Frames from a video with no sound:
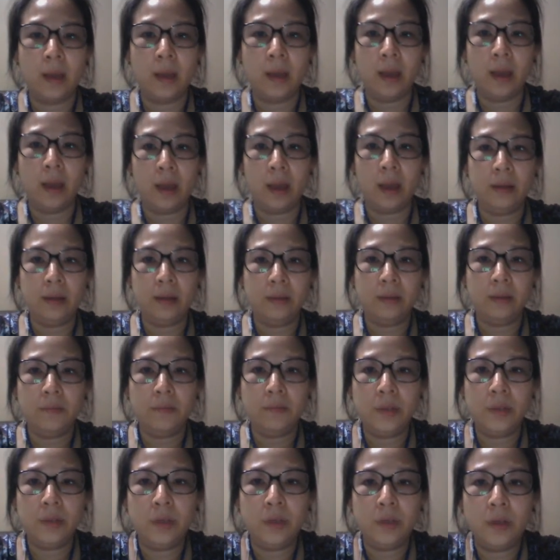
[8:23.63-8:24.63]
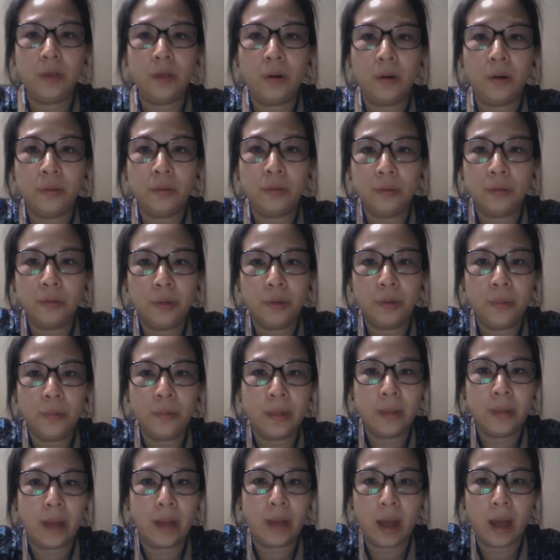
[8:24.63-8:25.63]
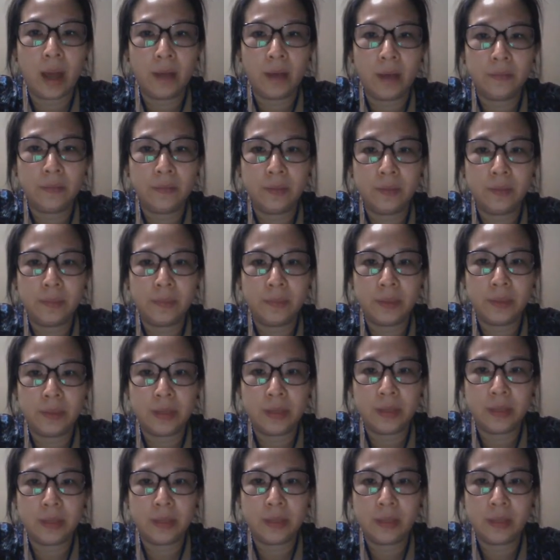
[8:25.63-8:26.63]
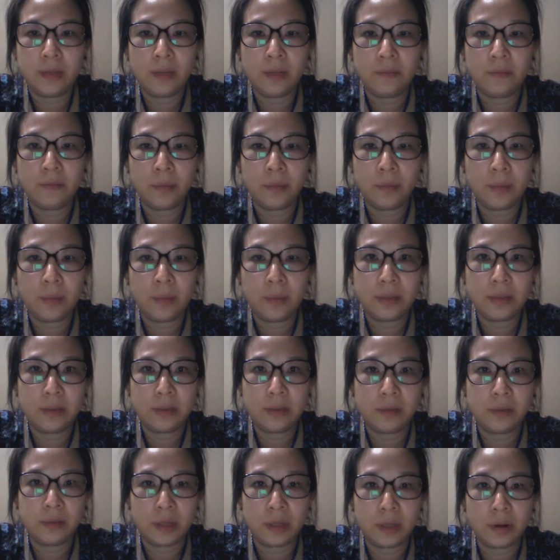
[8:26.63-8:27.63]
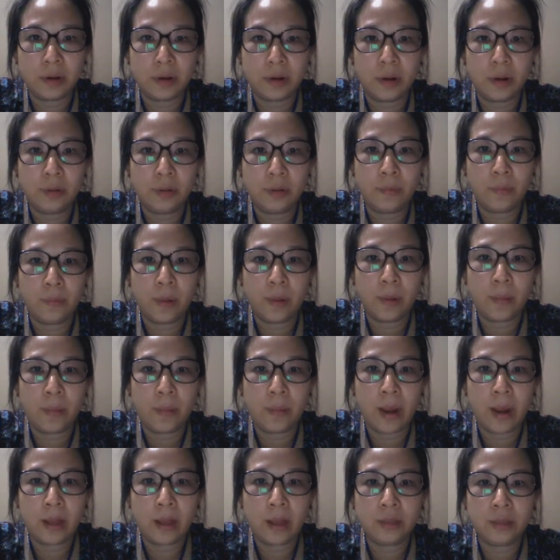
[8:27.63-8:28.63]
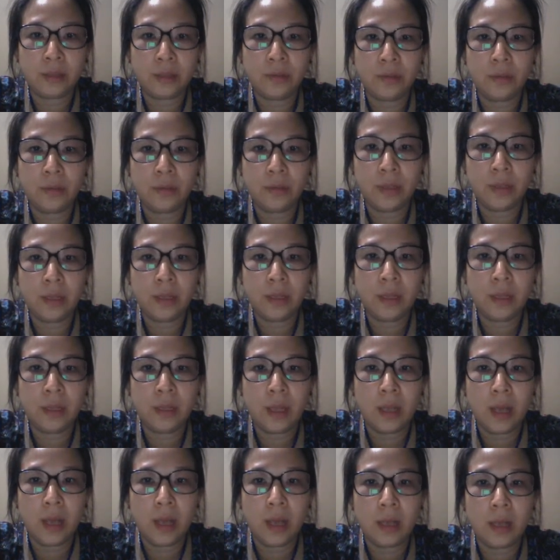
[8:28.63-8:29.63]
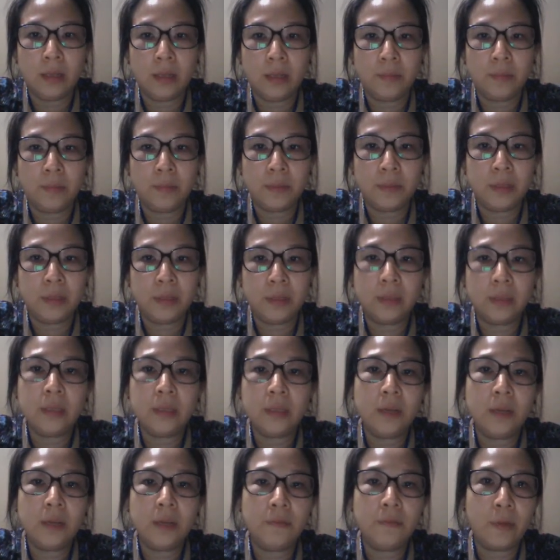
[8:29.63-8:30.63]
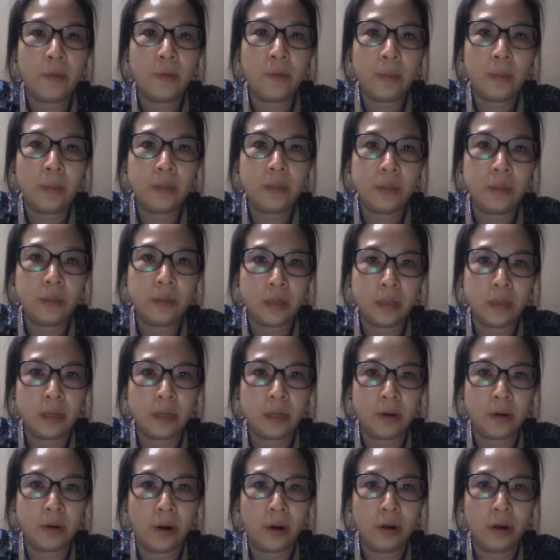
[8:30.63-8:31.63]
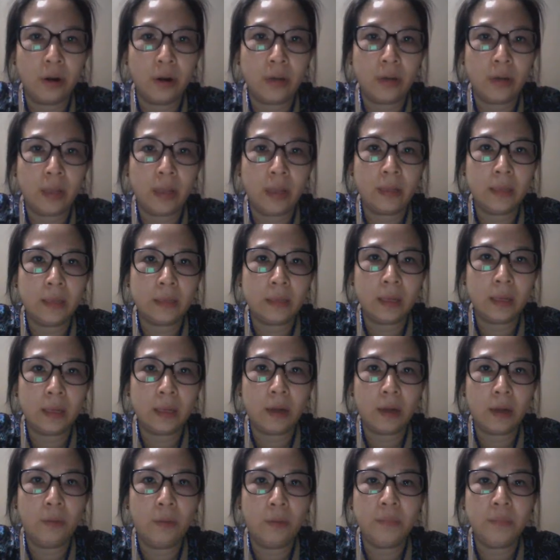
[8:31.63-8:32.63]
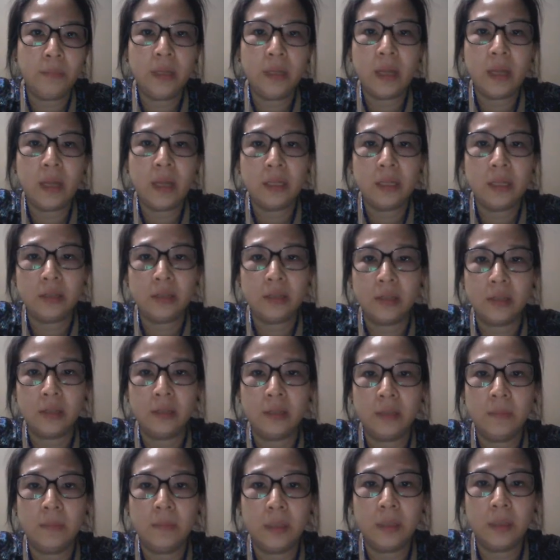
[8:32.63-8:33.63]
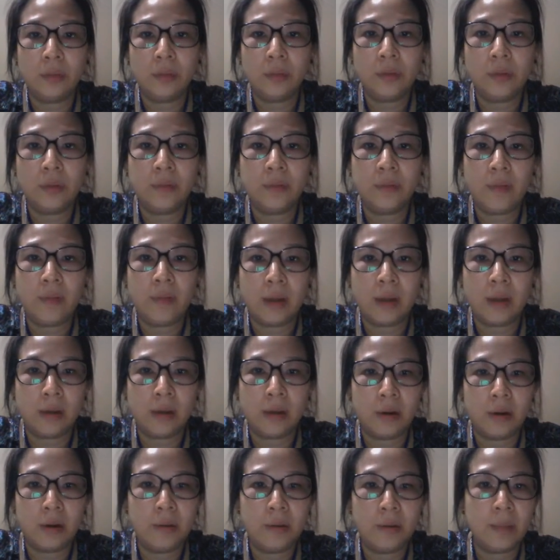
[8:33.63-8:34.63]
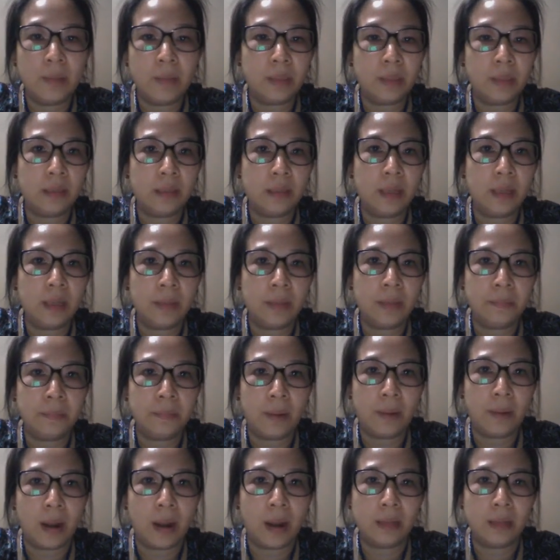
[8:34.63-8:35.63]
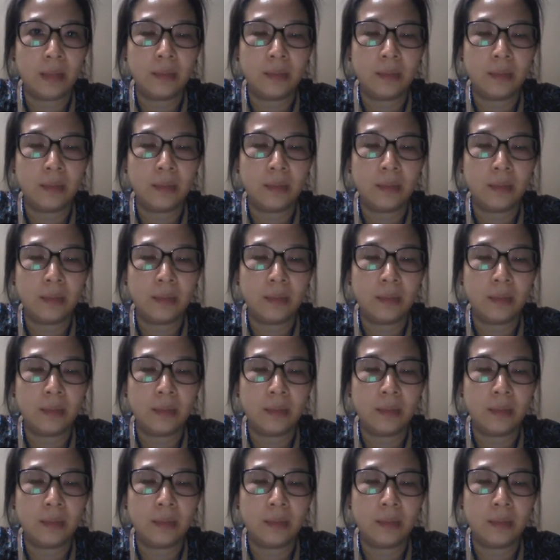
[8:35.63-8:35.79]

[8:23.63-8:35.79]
And then we also will have the purchasing information record, whereby actually the purchasing information record is a combination between vendor, material, and price.